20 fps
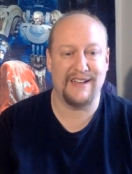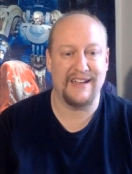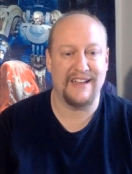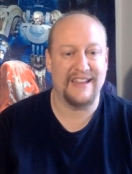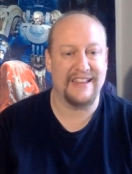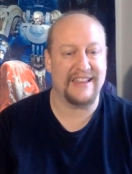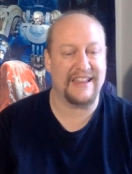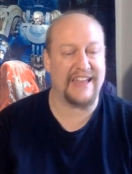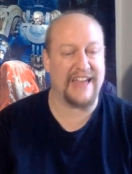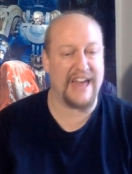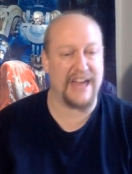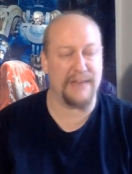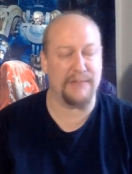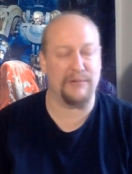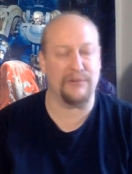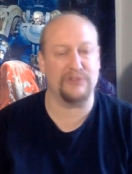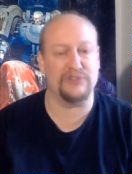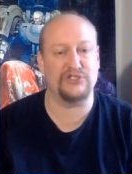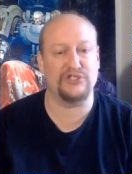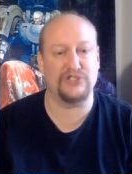The
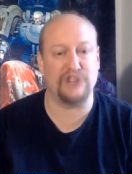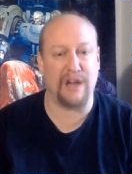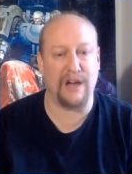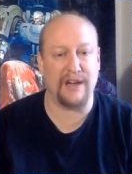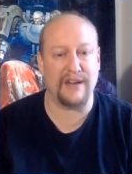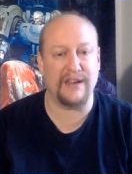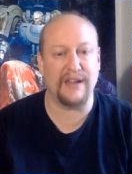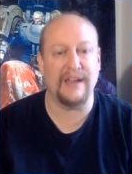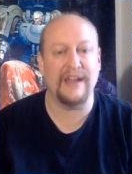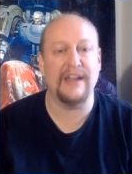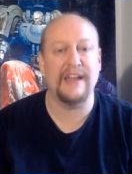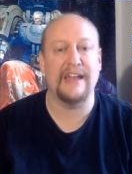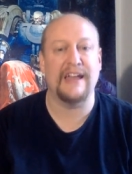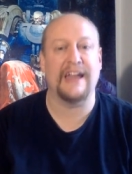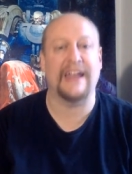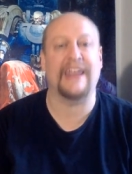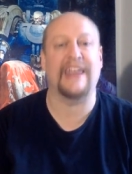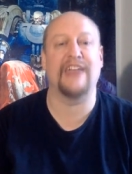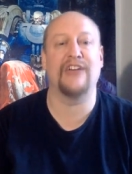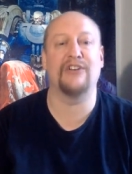catapult shot
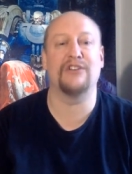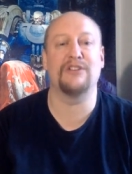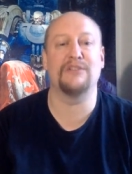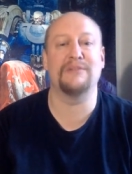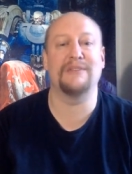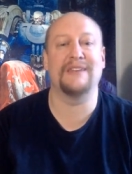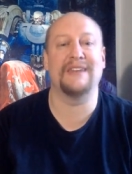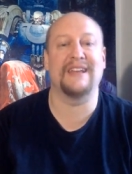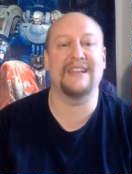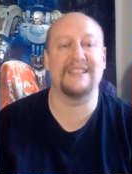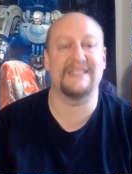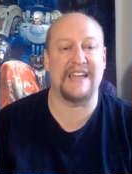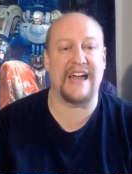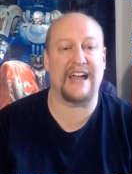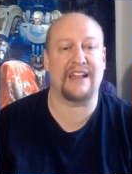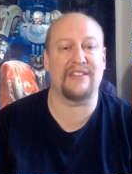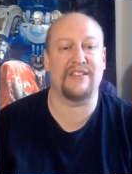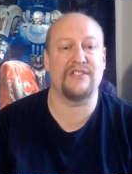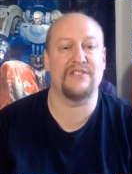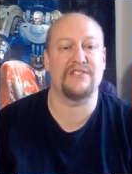and killed him in
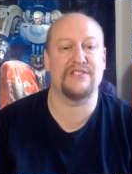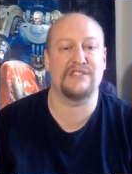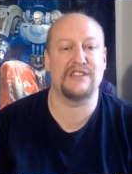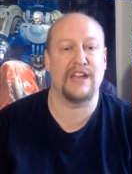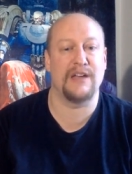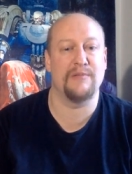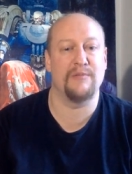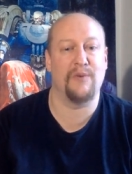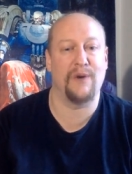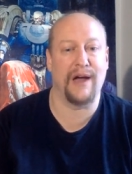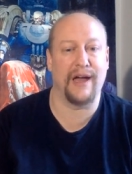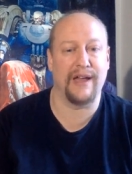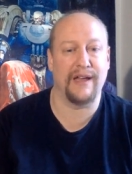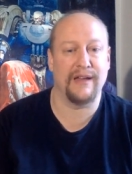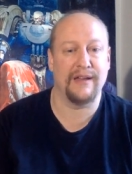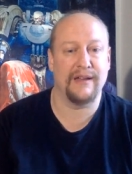exactly the same way.